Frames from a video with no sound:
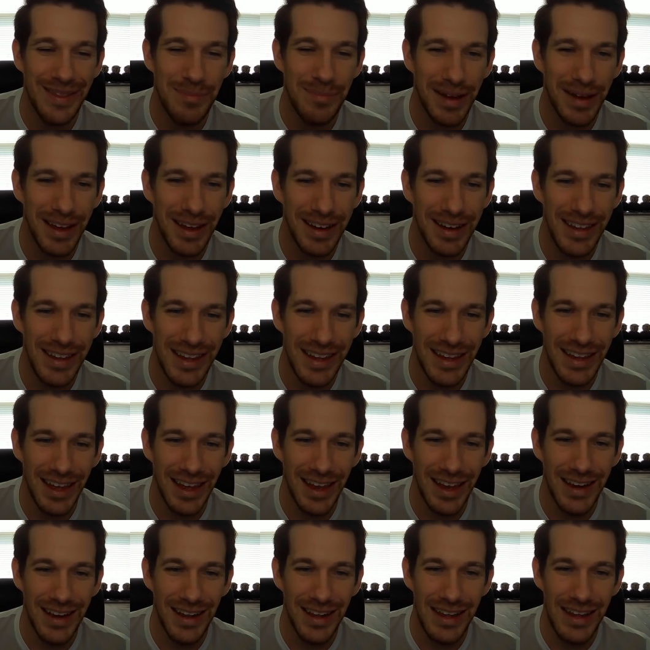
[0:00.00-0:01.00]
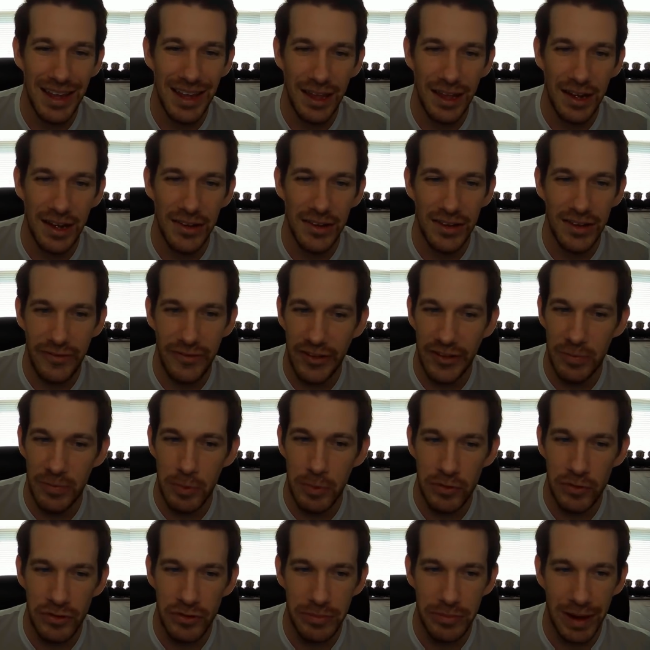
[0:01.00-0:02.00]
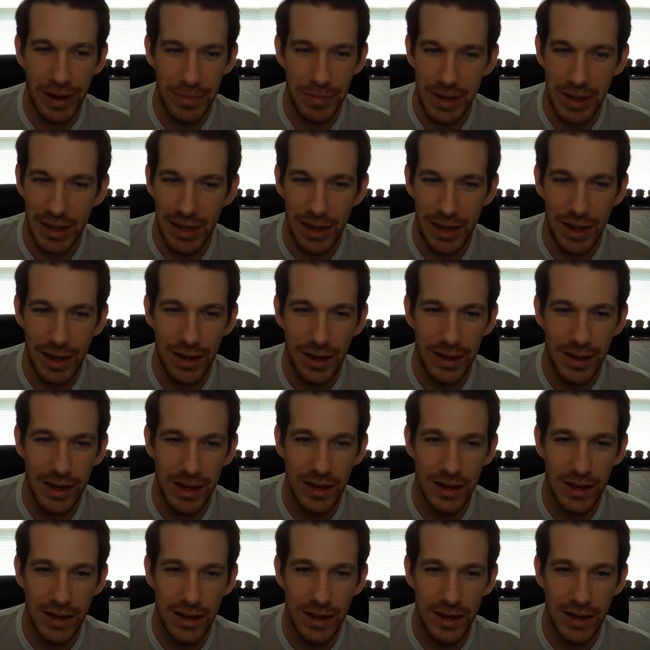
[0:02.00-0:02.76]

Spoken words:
But he can get his defense boosted by Milla